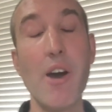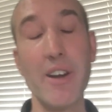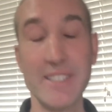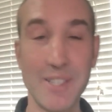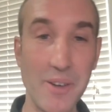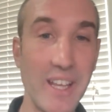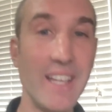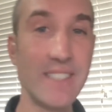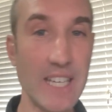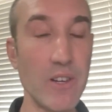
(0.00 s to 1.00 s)
no. So
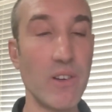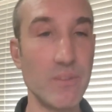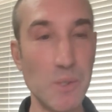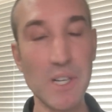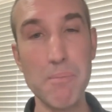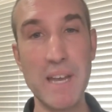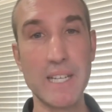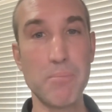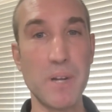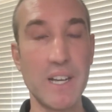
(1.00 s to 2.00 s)
in general, we'll come back
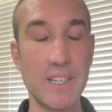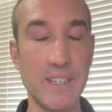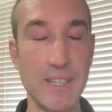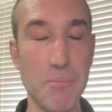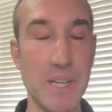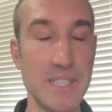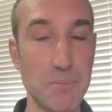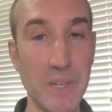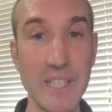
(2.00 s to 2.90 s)
to product detail pages, but